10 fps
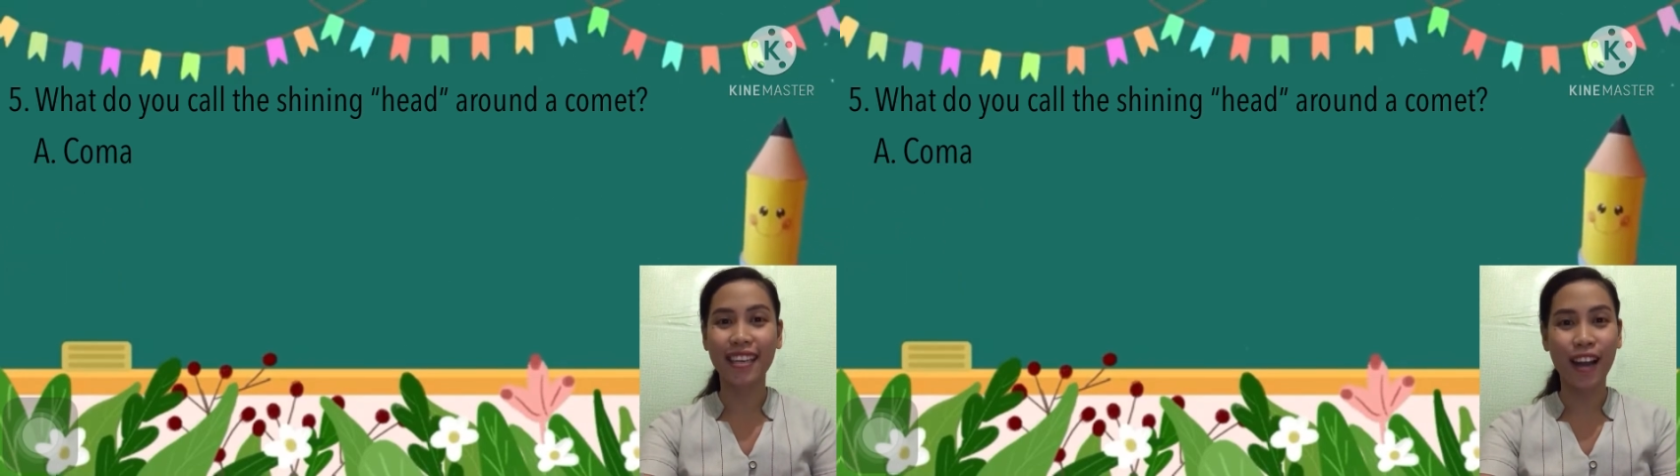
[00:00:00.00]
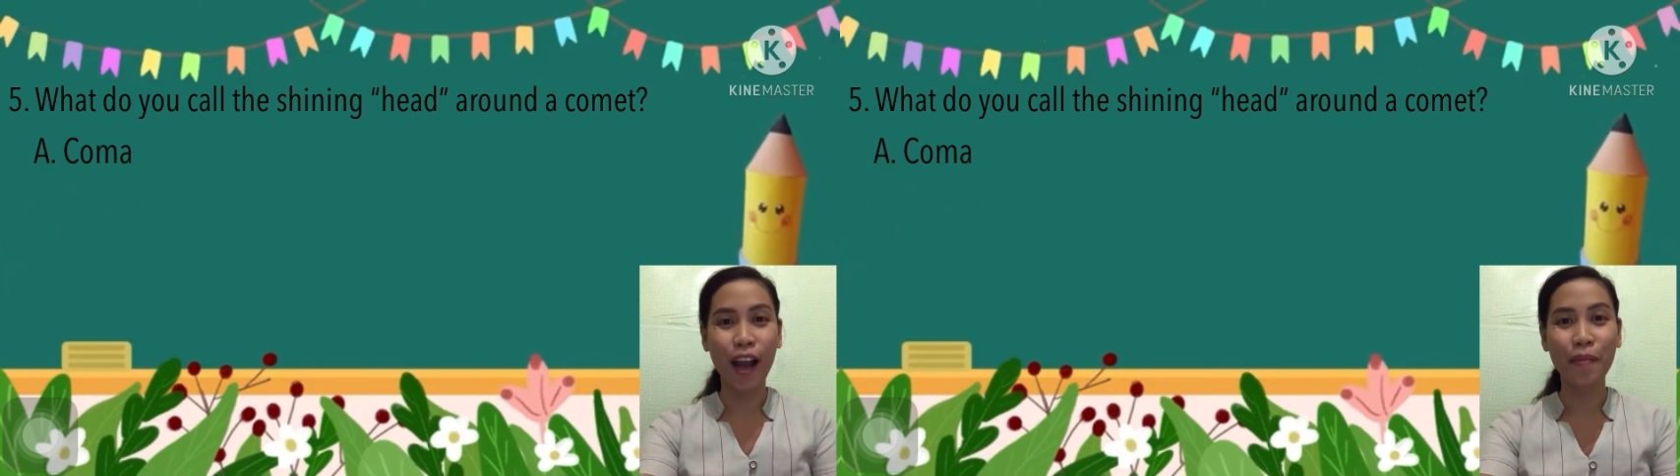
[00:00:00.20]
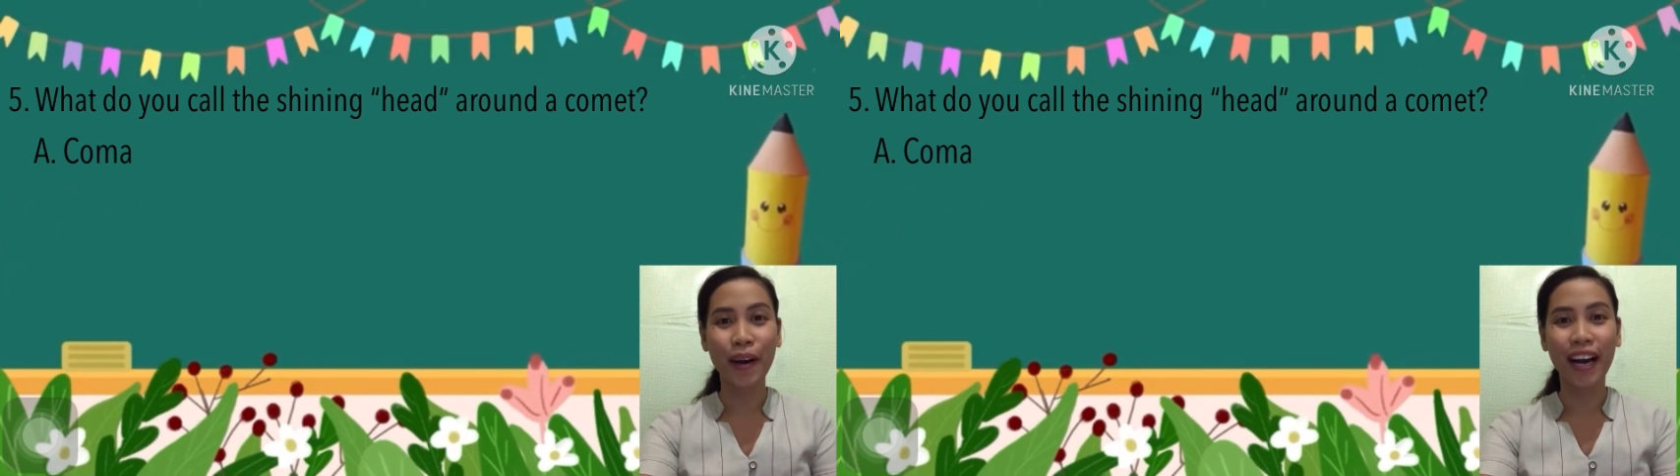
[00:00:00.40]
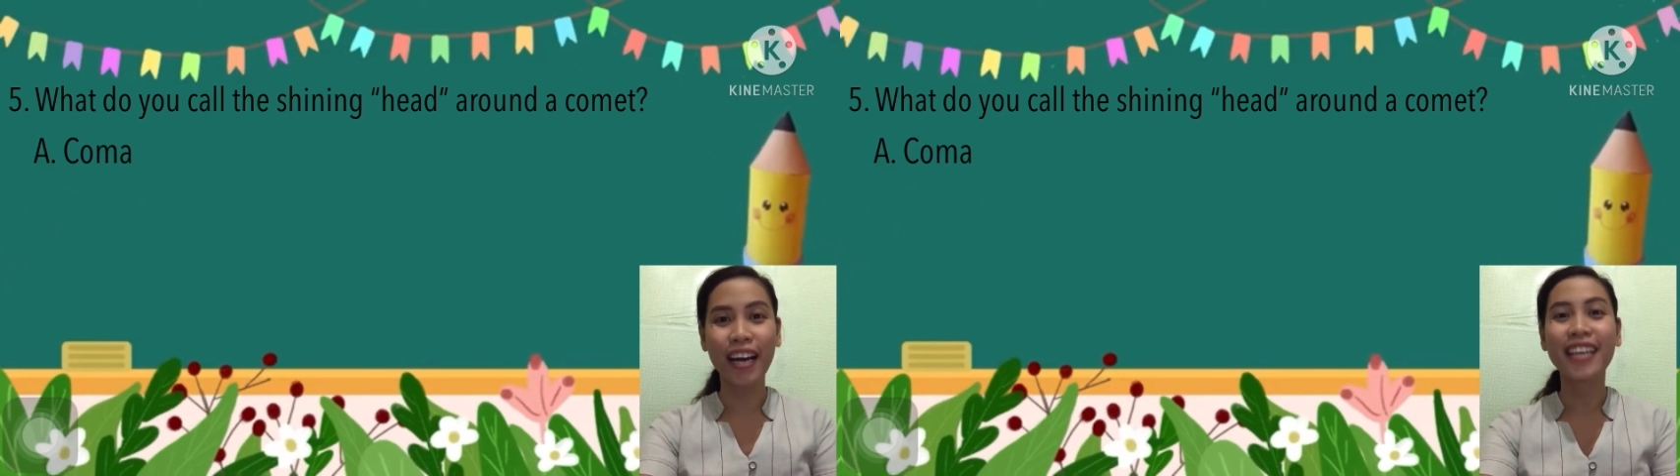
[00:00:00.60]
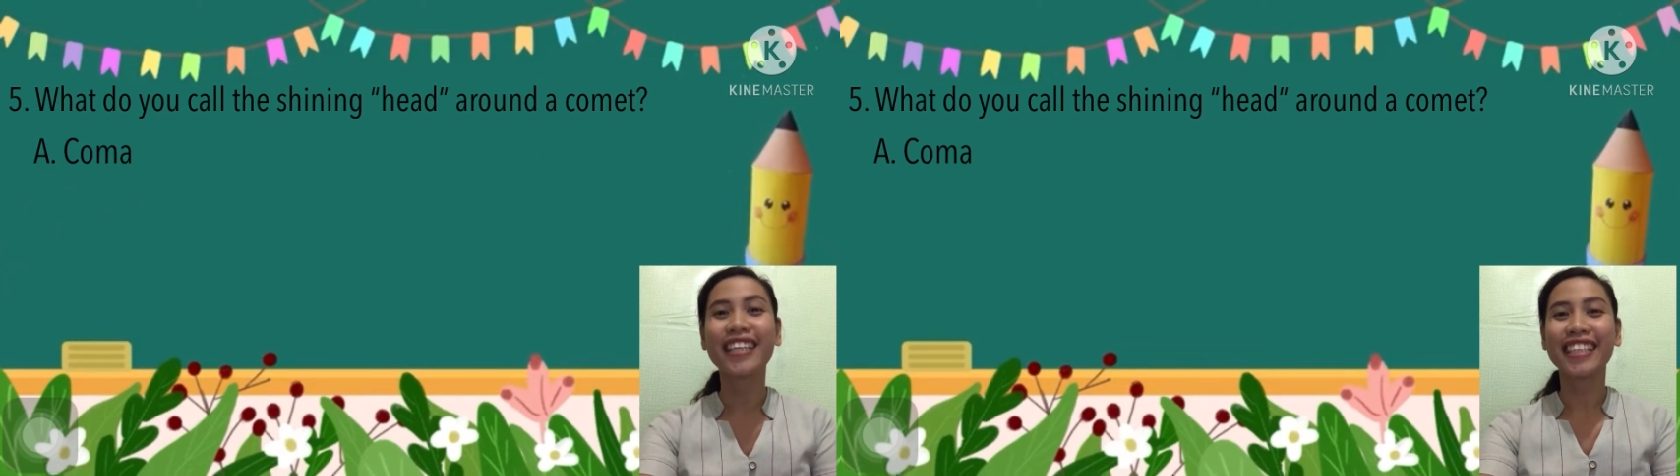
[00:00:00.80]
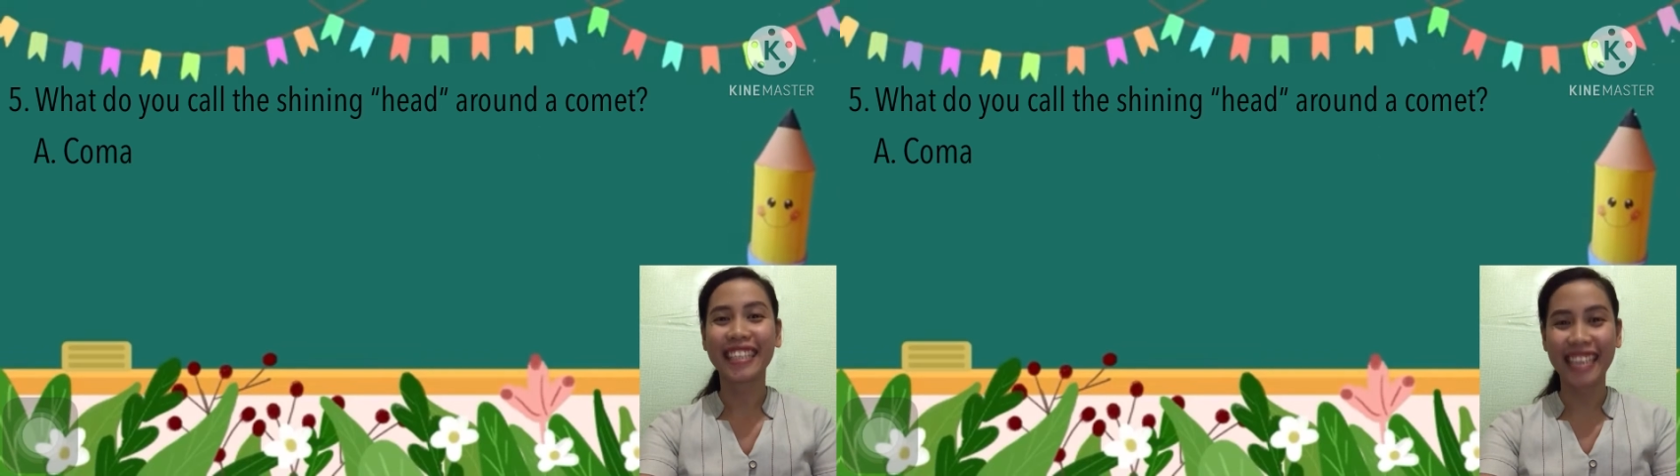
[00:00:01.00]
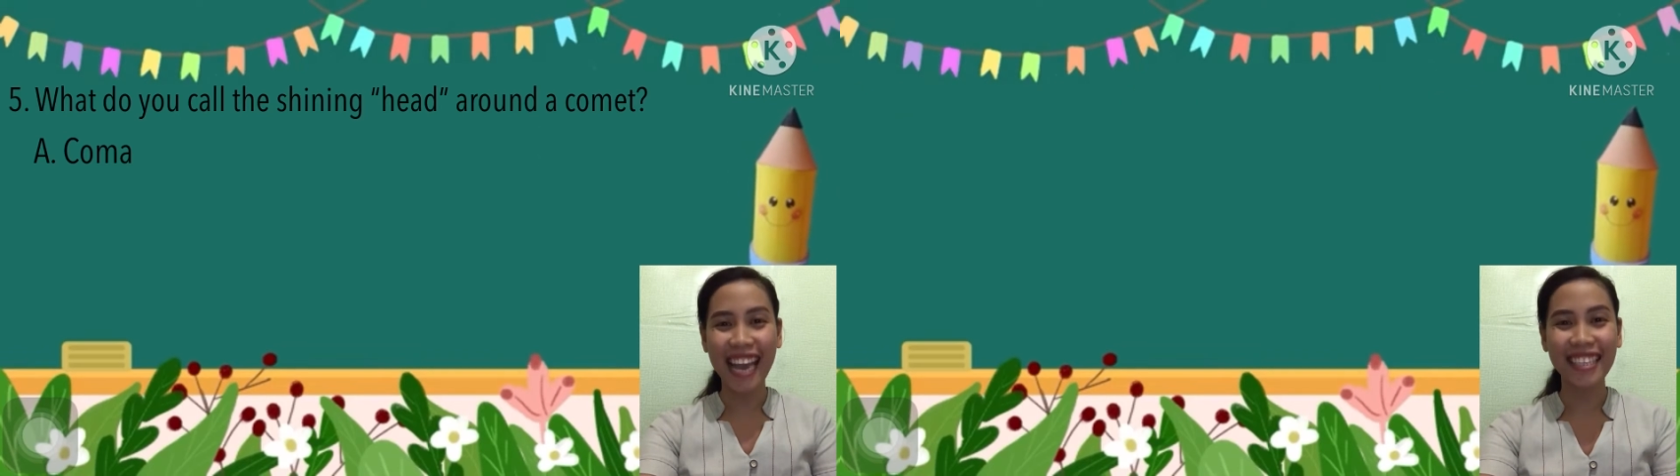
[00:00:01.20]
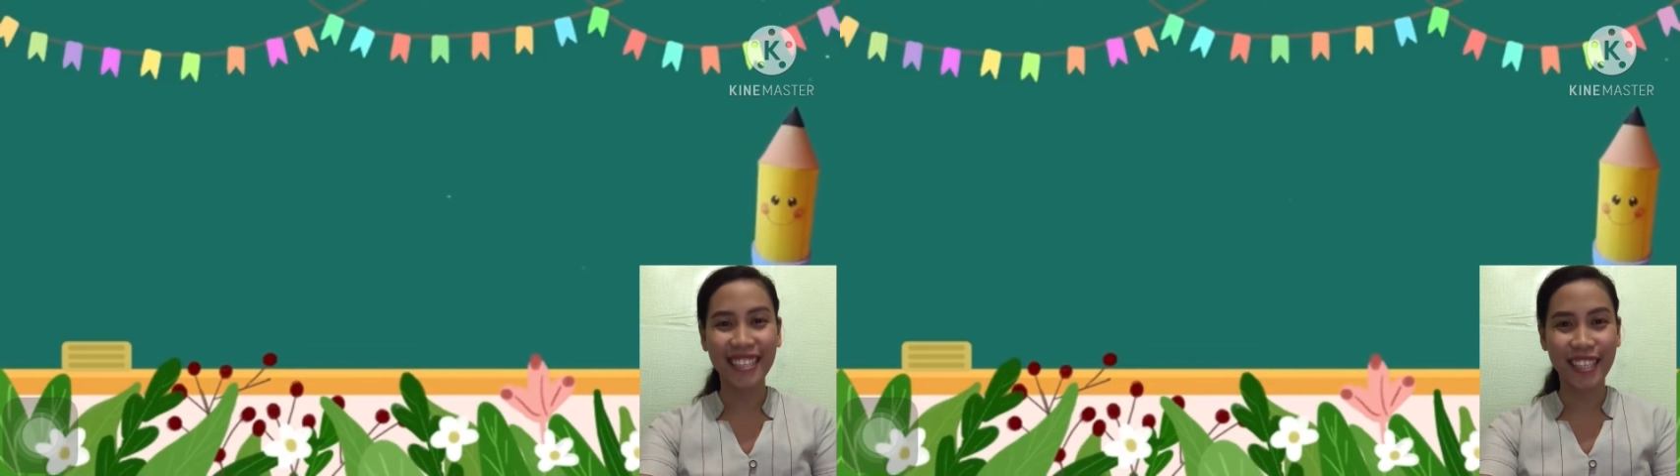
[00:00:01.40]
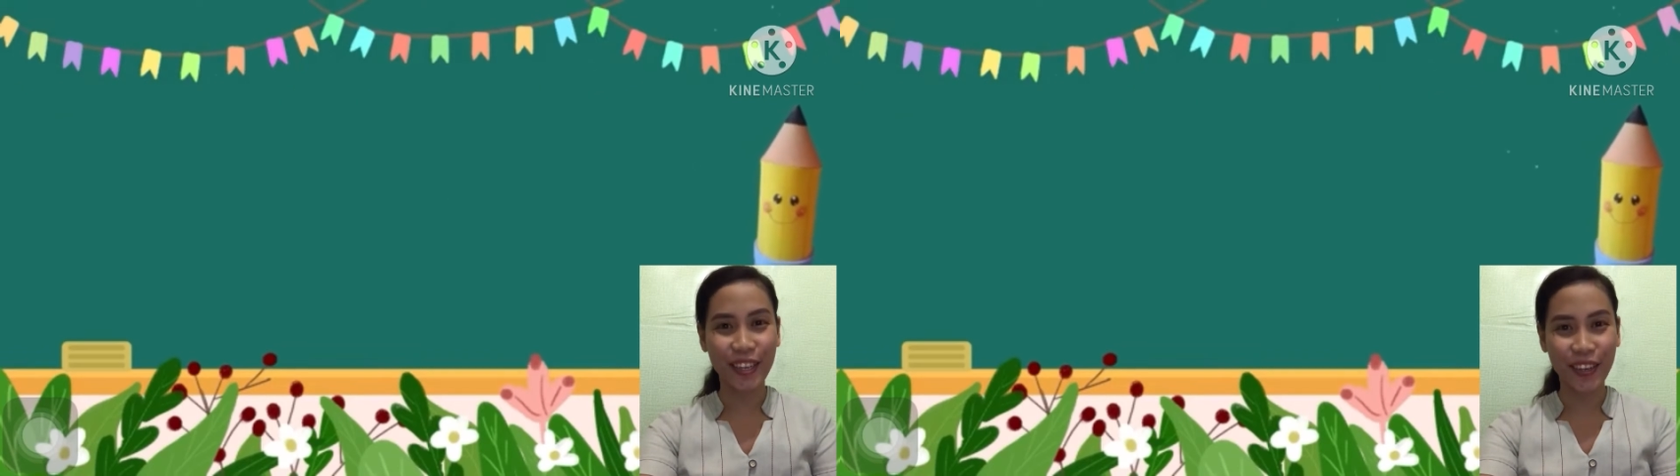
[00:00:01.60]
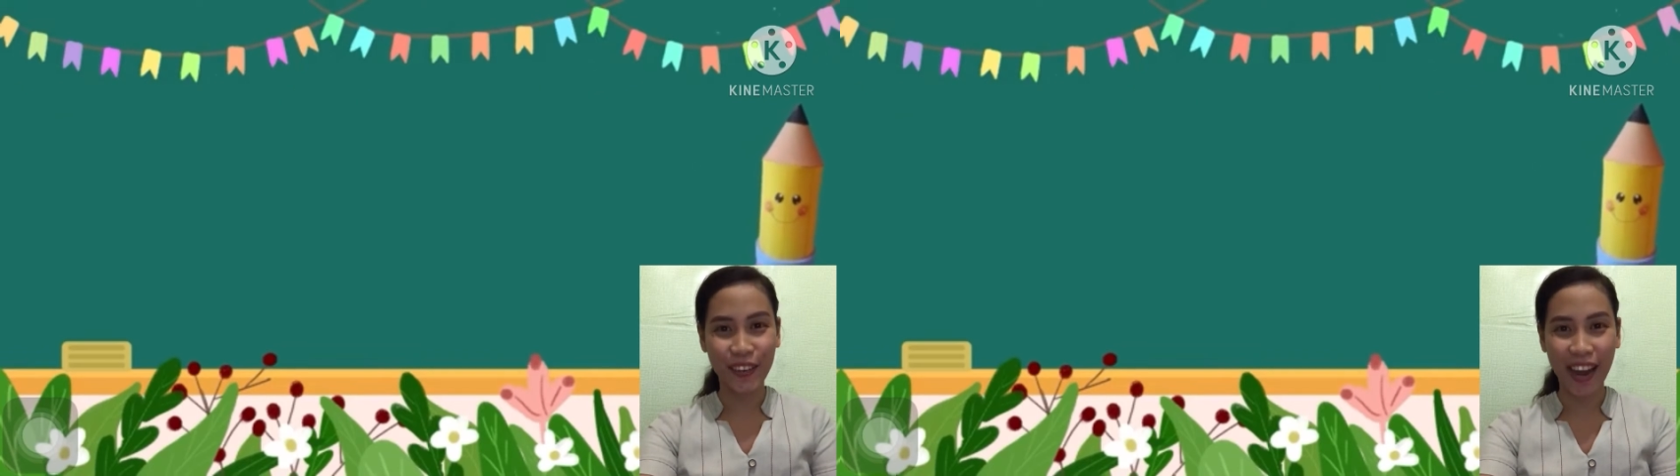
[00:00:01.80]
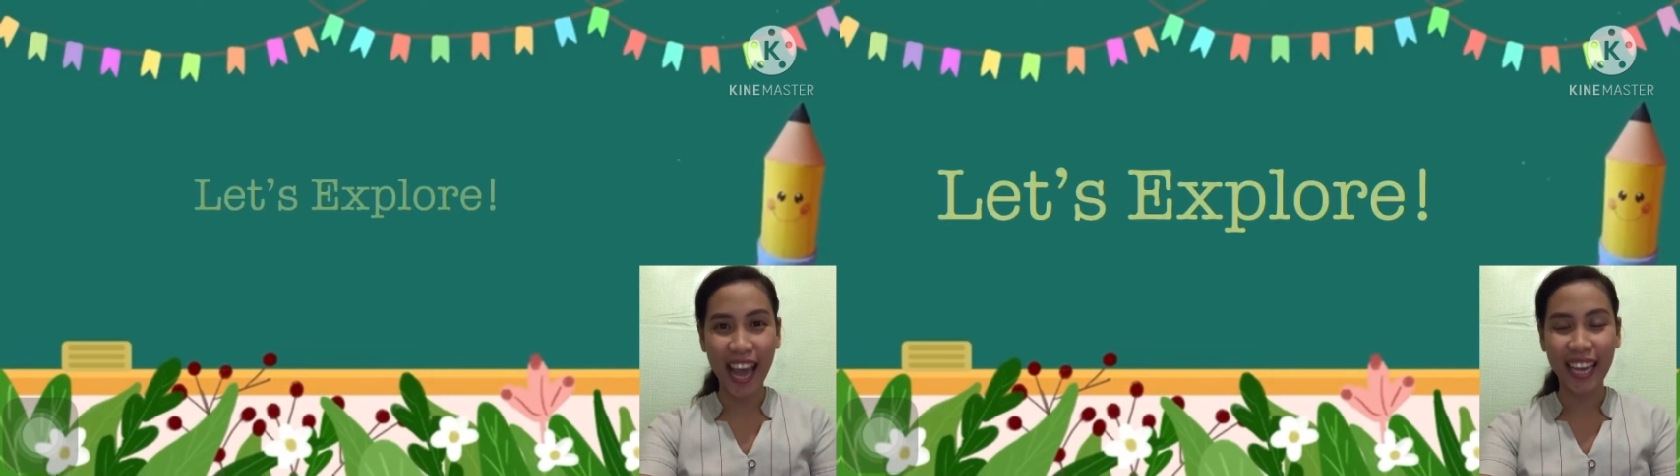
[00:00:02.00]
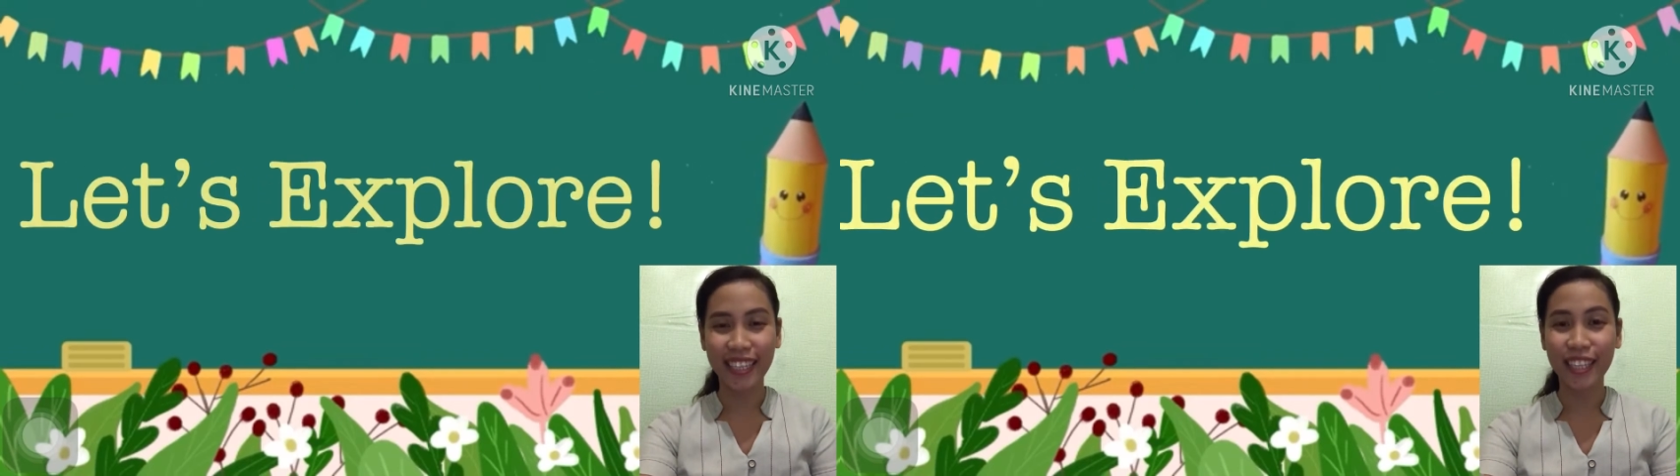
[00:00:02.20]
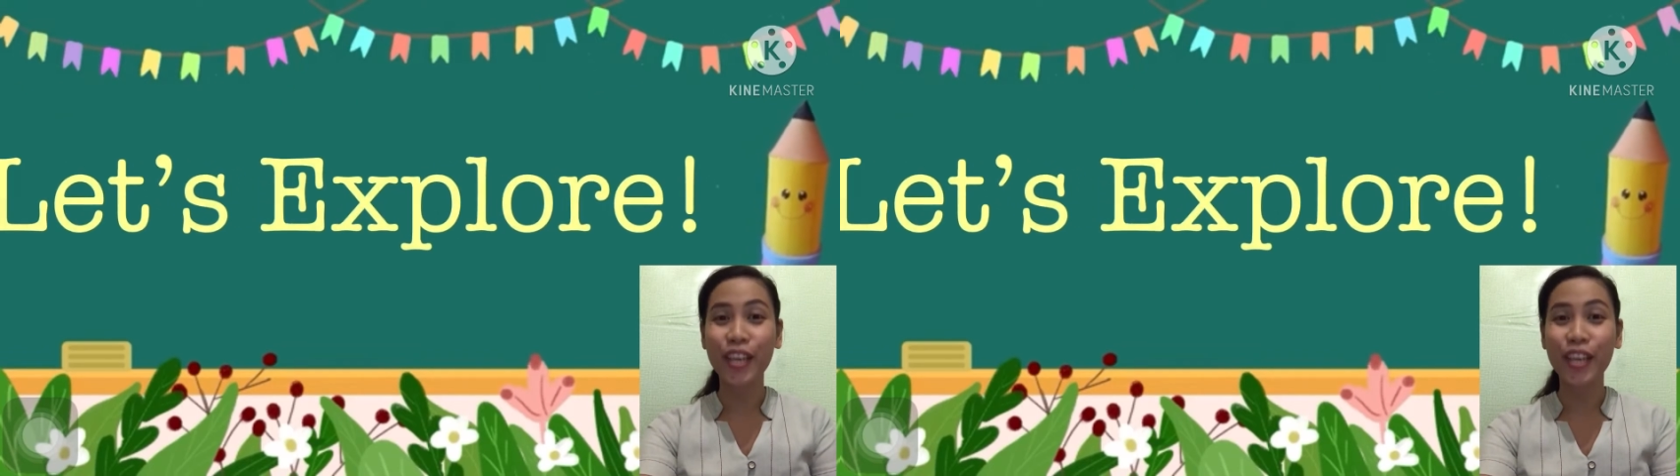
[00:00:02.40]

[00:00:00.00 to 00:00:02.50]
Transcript: Comma, yes, you are right.